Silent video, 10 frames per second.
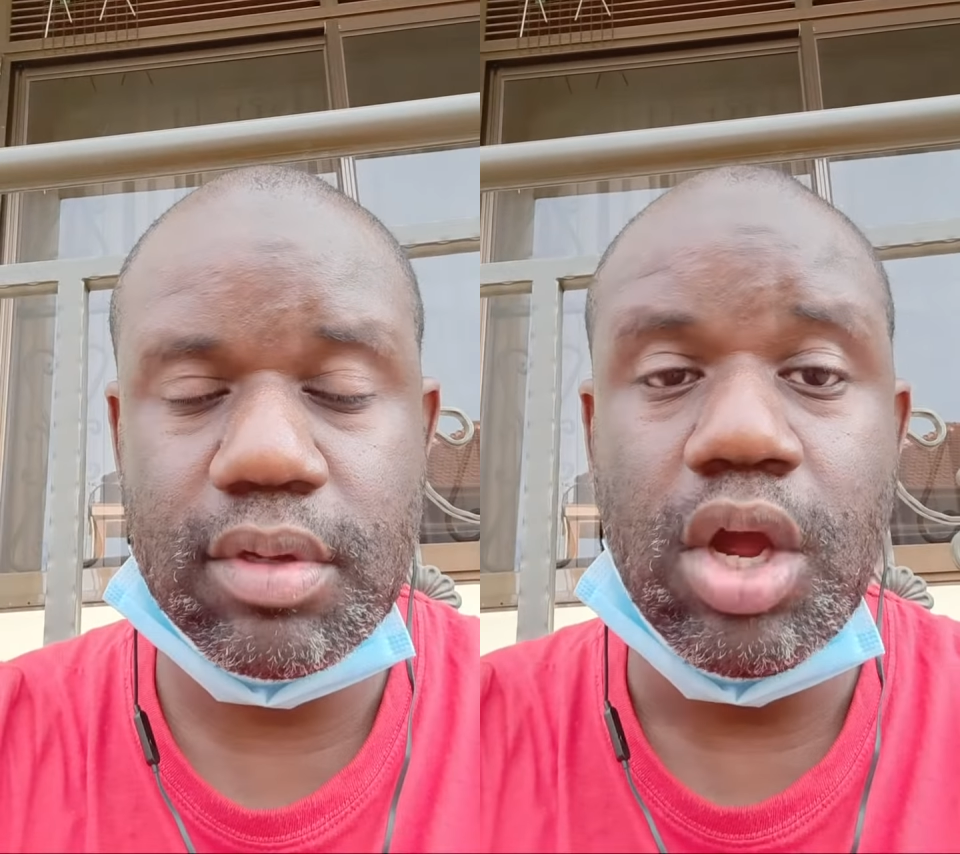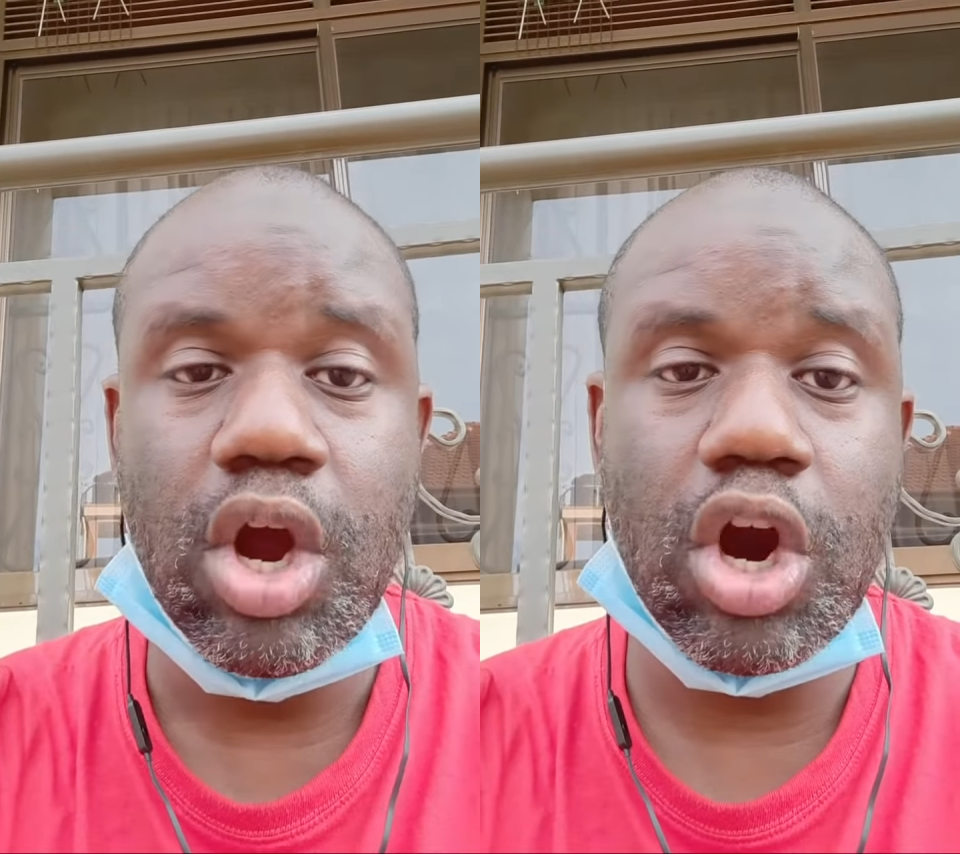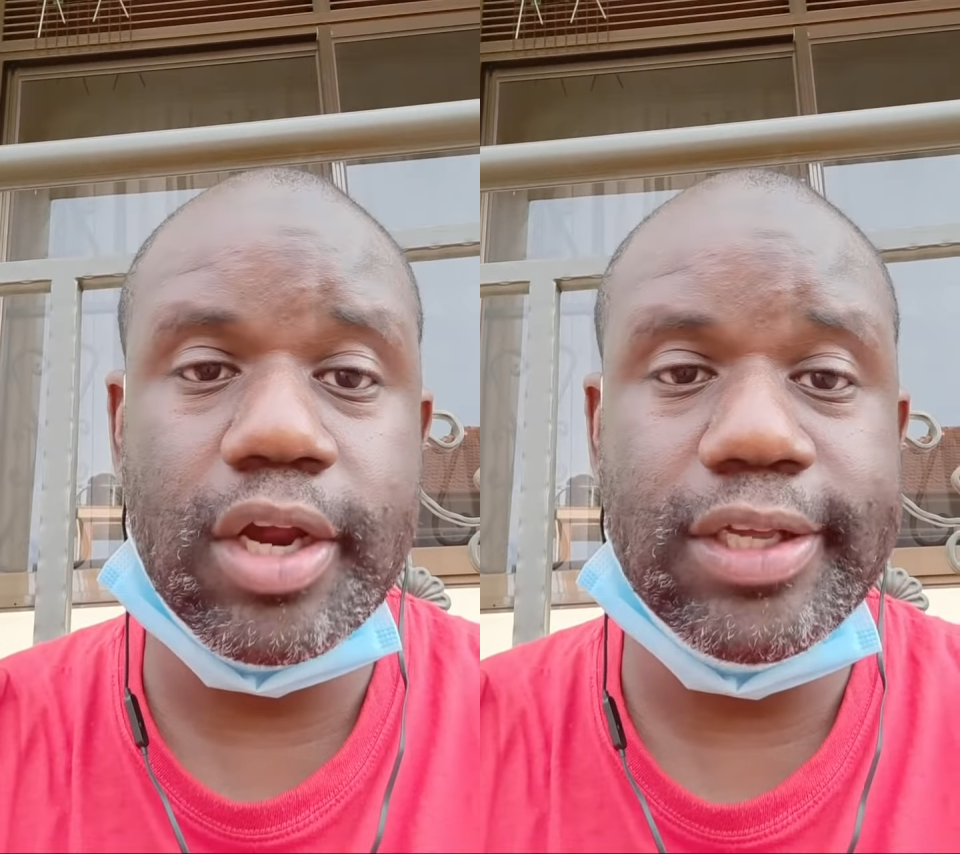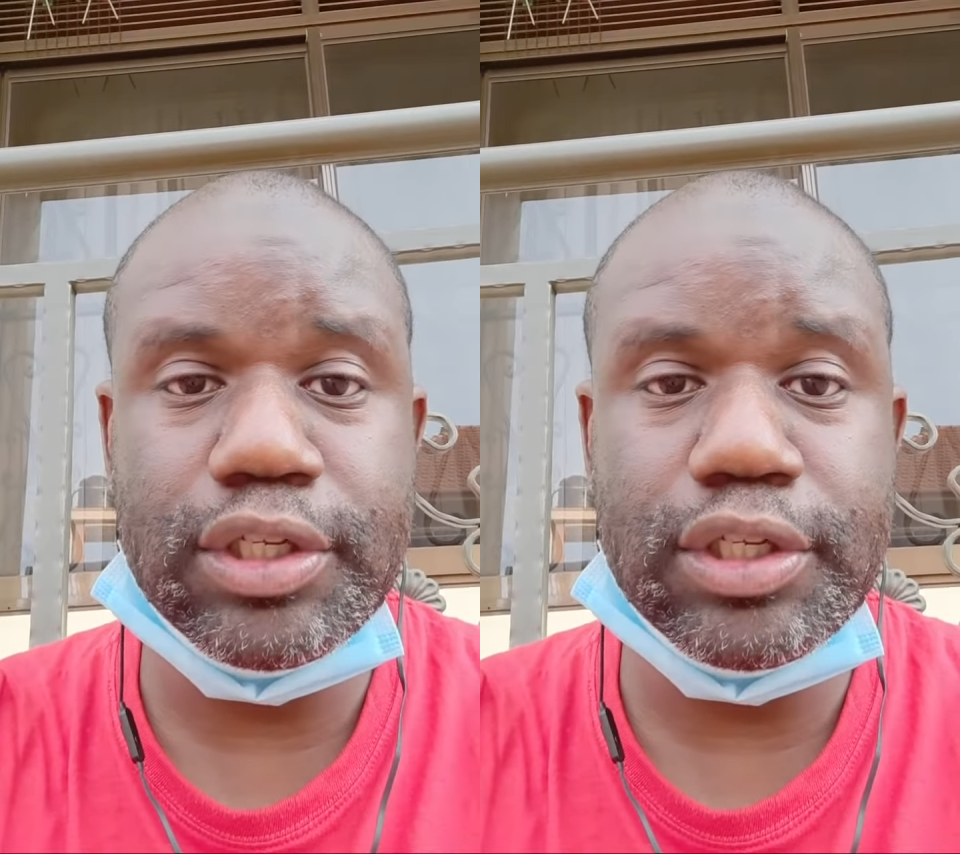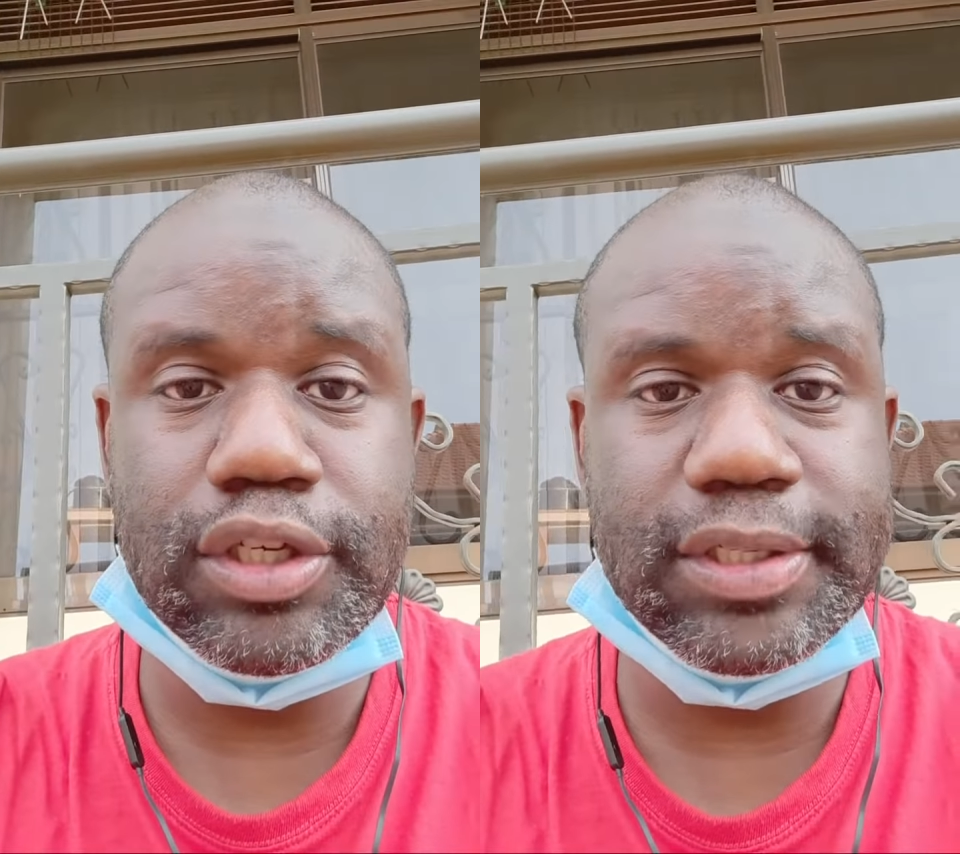or a
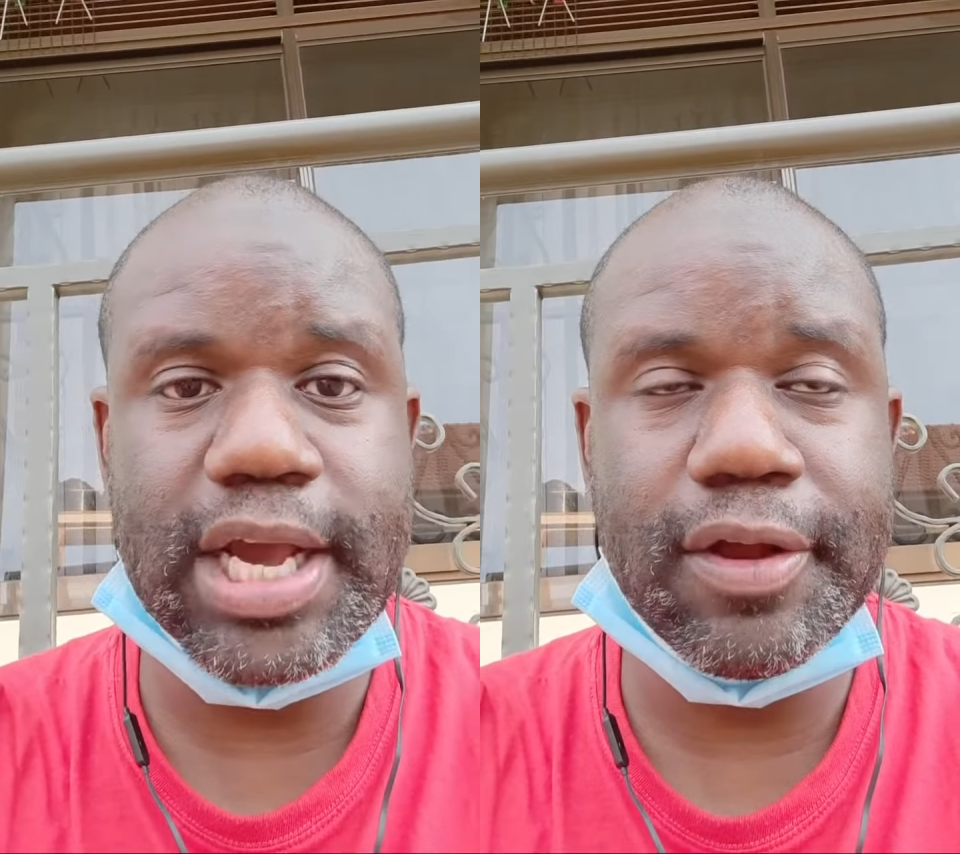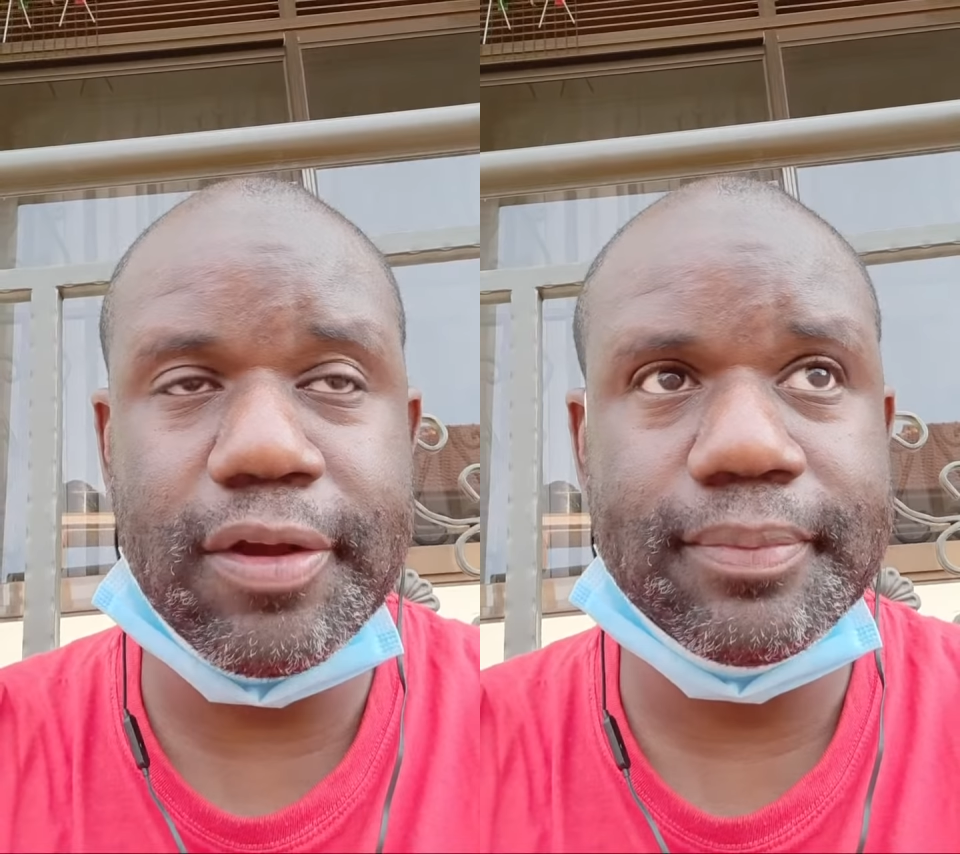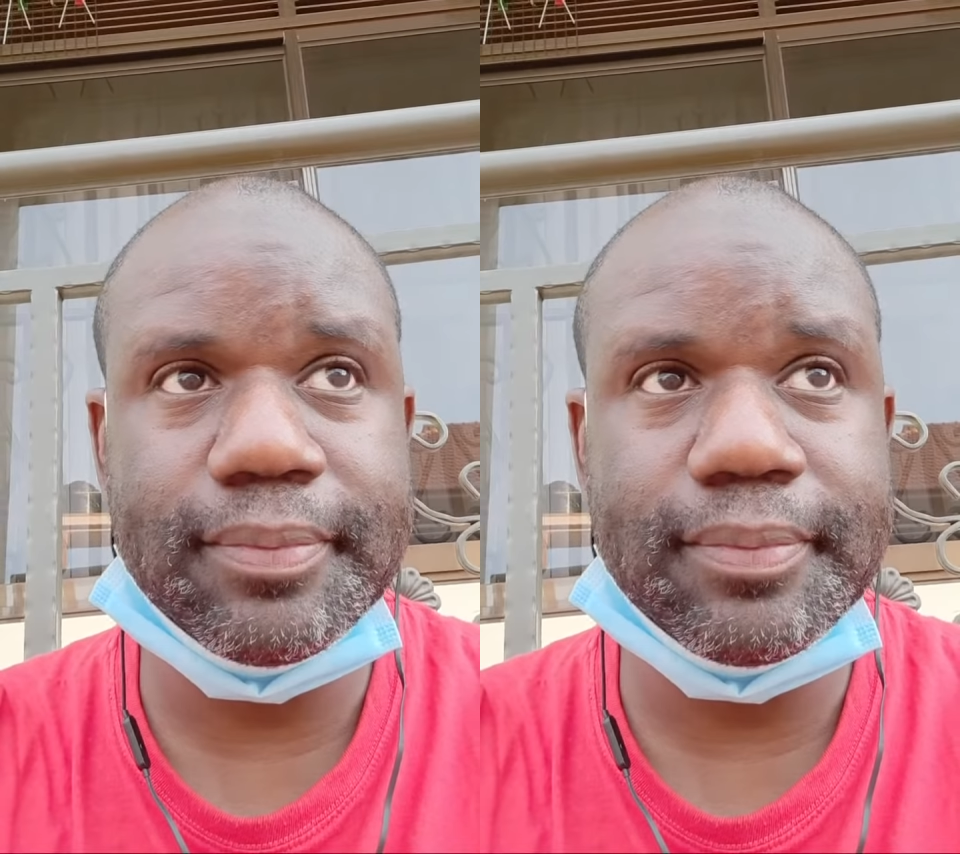YouTube channel